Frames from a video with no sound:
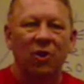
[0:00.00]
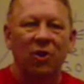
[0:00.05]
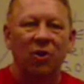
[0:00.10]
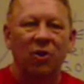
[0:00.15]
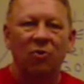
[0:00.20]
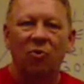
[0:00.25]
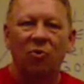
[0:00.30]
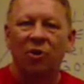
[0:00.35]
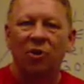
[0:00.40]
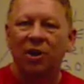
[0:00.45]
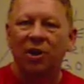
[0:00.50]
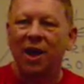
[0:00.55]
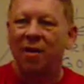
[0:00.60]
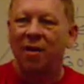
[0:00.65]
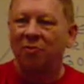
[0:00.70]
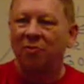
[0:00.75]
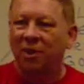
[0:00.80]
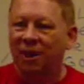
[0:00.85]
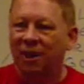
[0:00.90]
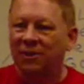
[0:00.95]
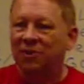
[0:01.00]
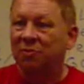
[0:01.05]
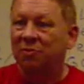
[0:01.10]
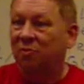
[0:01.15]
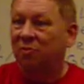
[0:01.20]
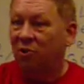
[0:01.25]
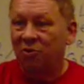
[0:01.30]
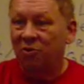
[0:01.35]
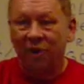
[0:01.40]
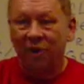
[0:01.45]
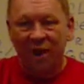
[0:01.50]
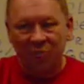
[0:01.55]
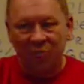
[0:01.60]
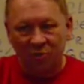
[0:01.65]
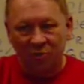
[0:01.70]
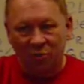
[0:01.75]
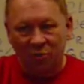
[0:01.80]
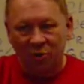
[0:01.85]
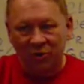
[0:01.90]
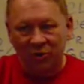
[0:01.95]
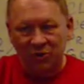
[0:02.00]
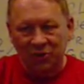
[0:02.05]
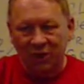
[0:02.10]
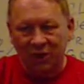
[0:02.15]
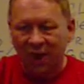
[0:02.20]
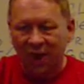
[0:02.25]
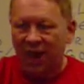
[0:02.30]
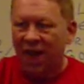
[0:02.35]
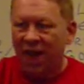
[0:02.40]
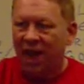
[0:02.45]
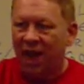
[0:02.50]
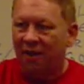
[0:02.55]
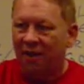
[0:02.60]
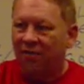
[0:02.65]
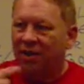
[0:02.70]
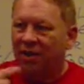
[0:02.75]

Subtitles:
The more complex the program, the more it's going to have.